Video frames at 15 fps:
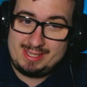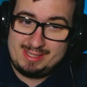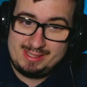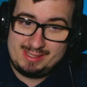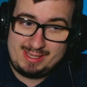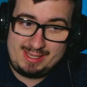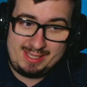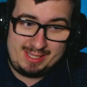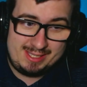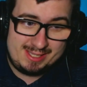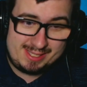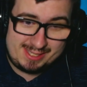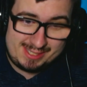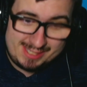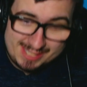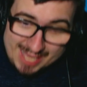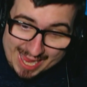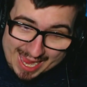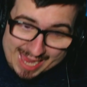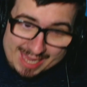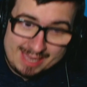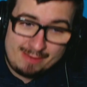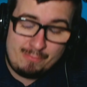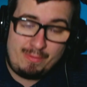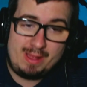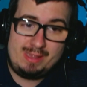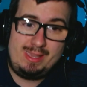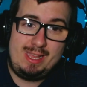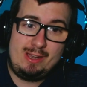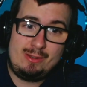is insane
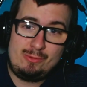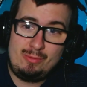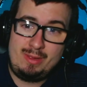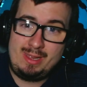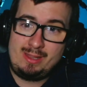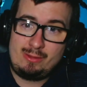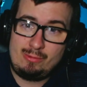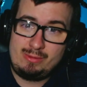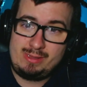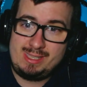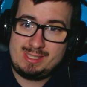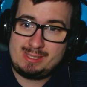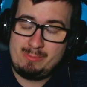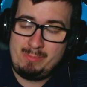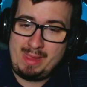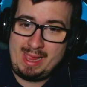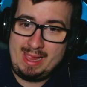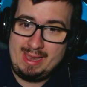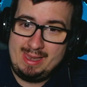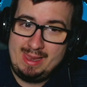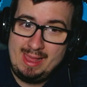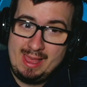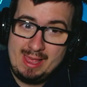what they are doing to this man.